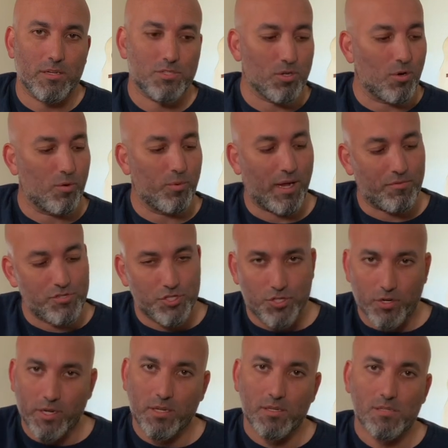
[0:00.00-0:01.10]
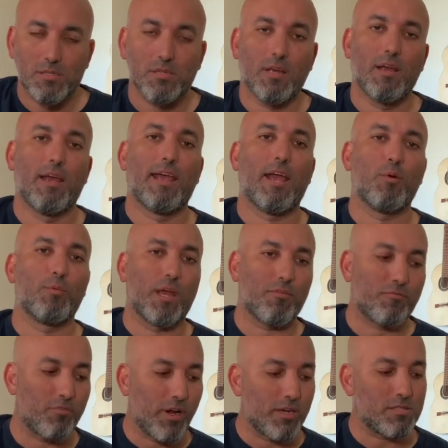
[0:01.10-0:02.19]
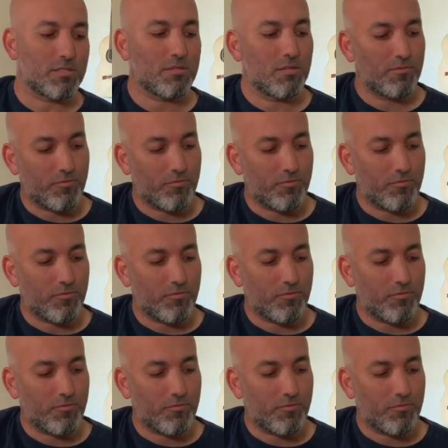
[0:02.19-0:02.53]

So we have strings and we have frets.